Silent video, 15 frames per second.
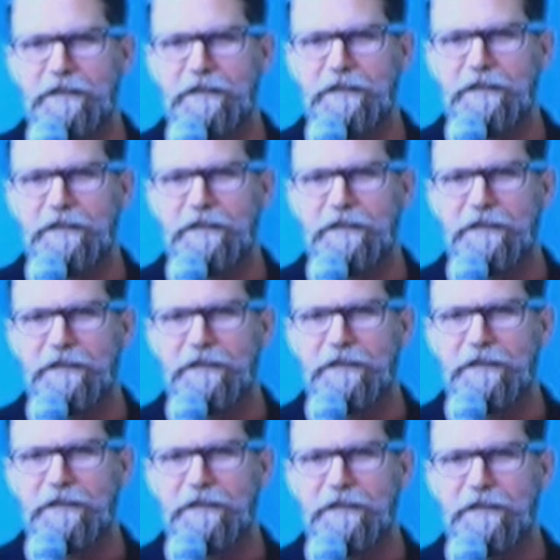
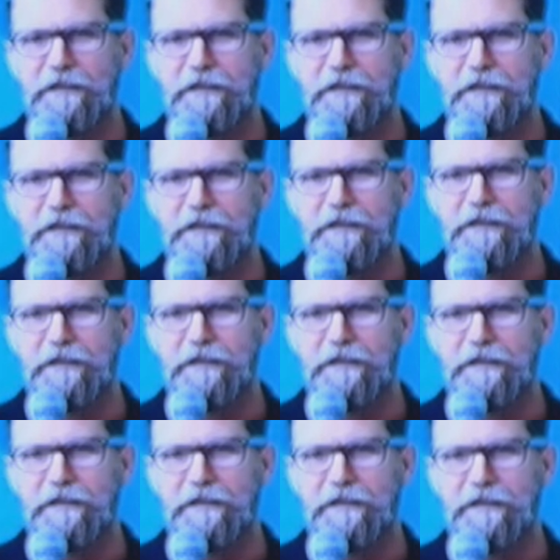
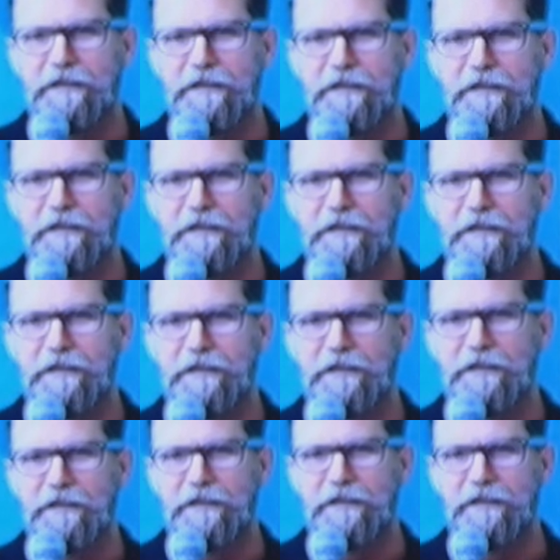
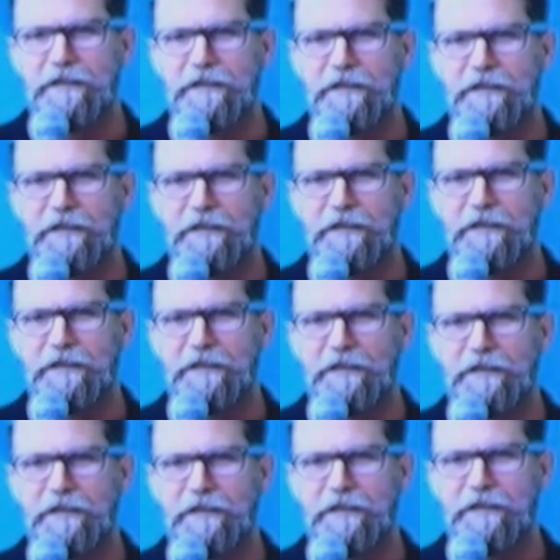
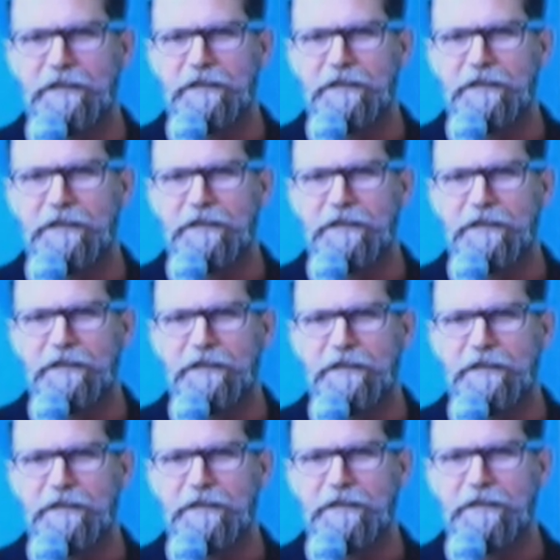
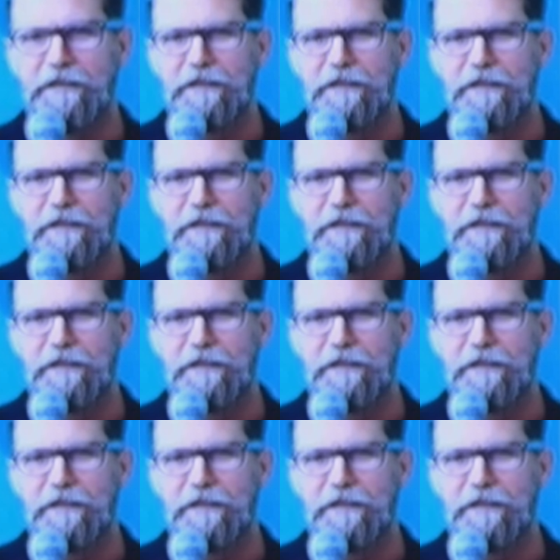This person isn't speaking.